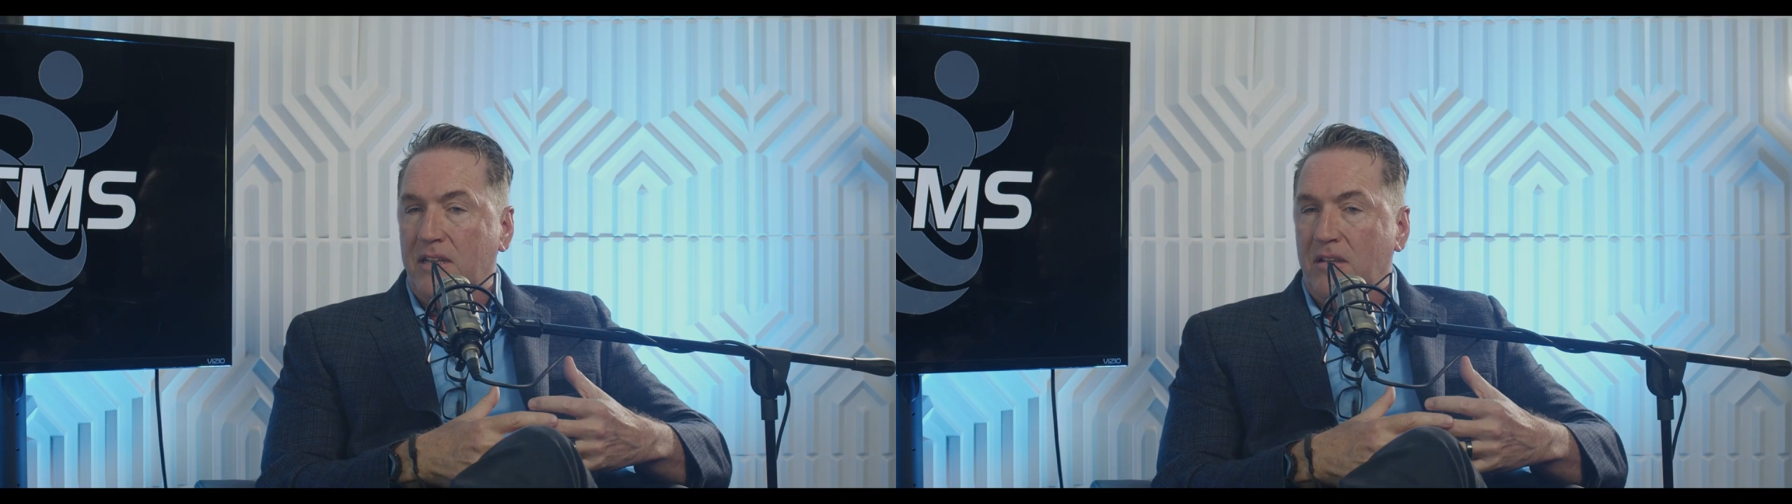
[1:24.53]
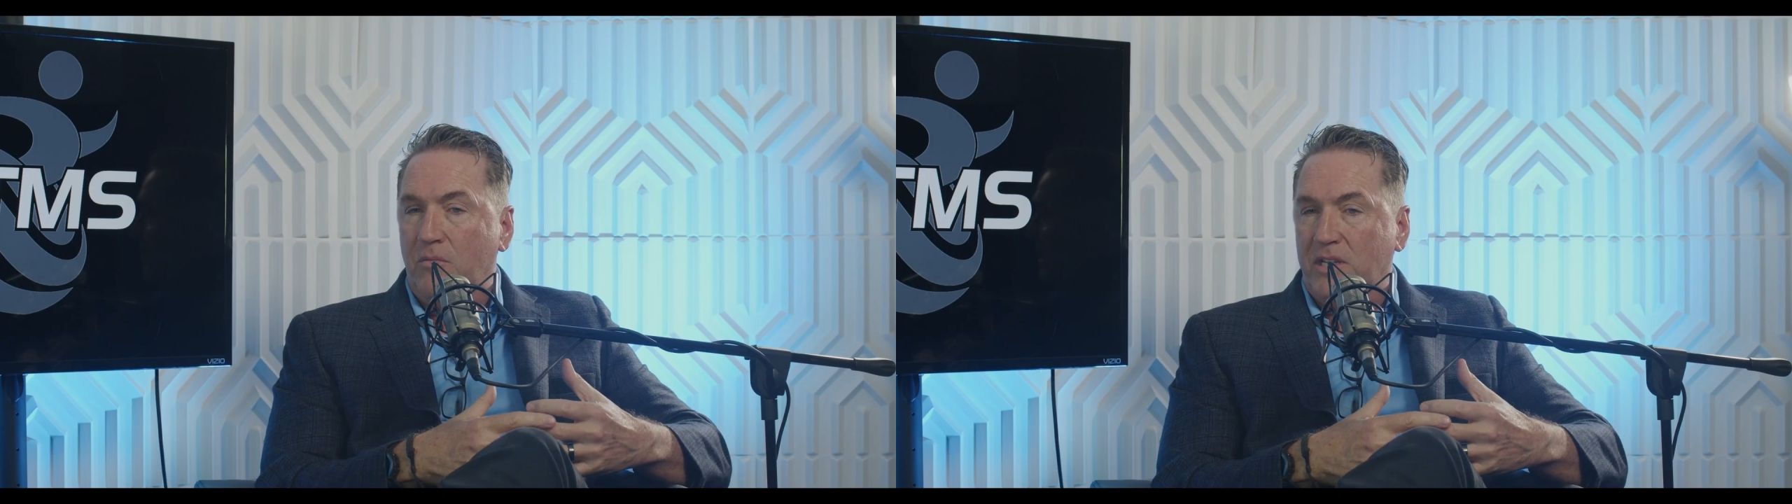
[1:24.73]

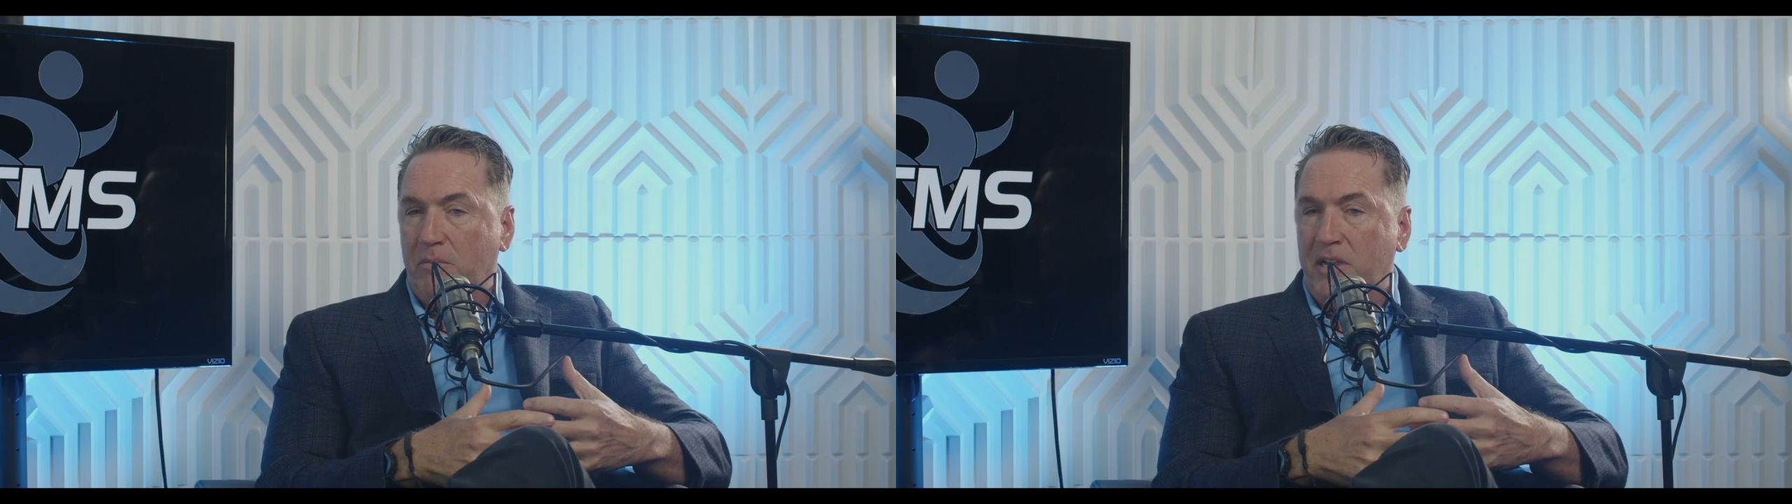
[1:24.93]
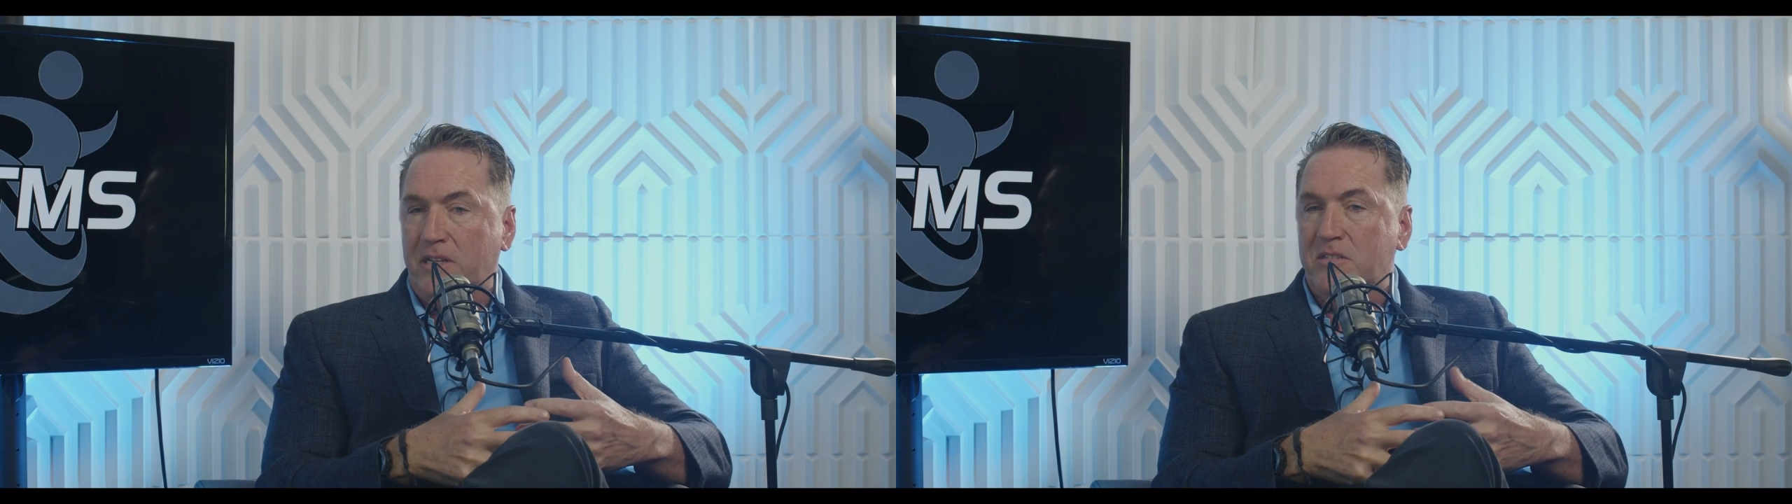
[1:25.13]
what the
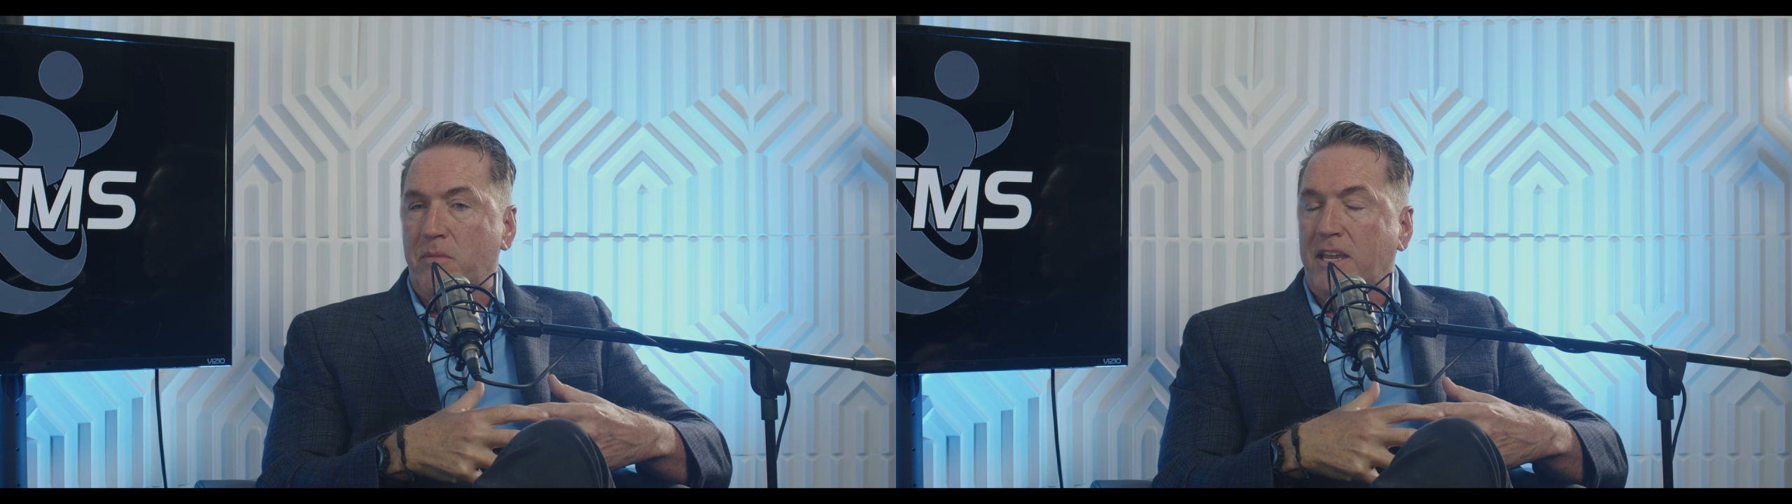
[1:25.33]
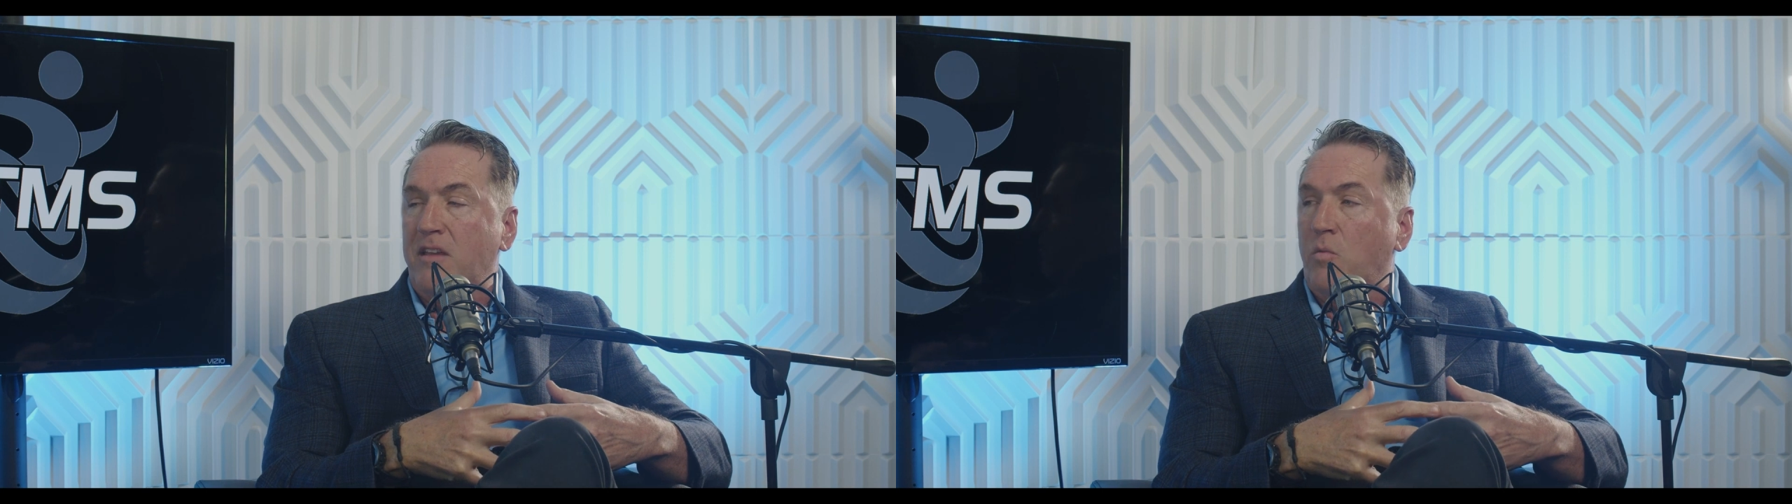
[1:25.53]
patient's
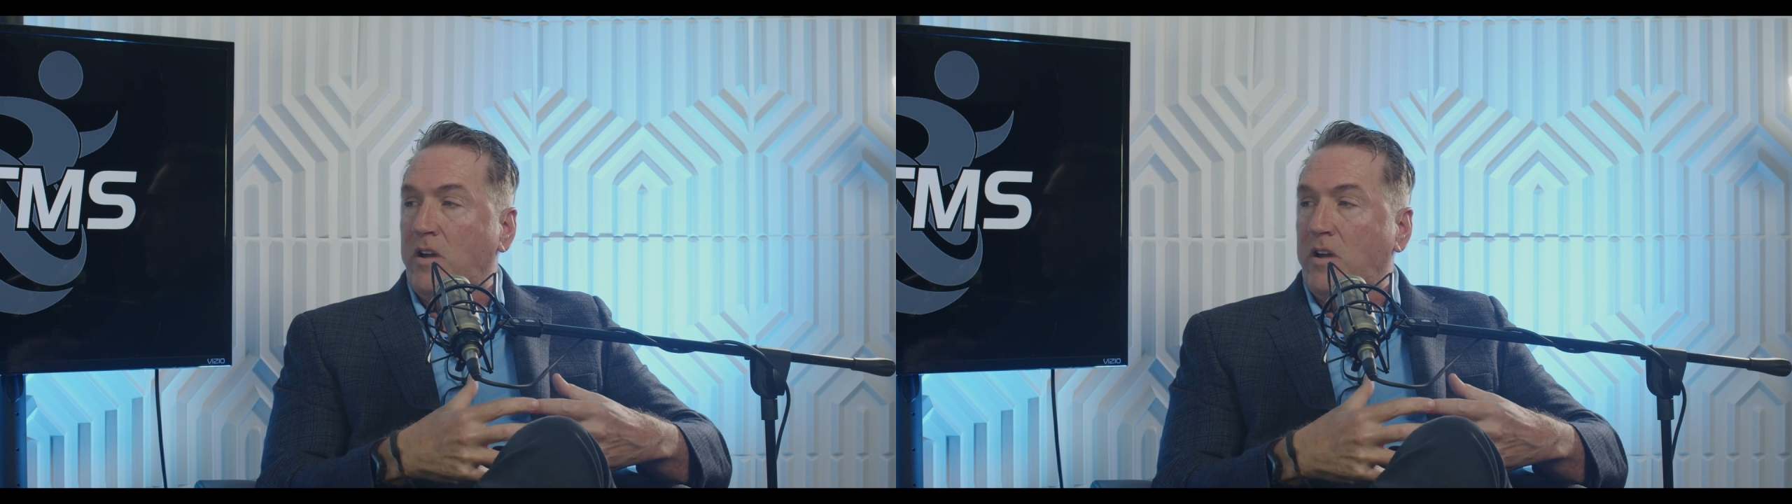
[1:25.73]
making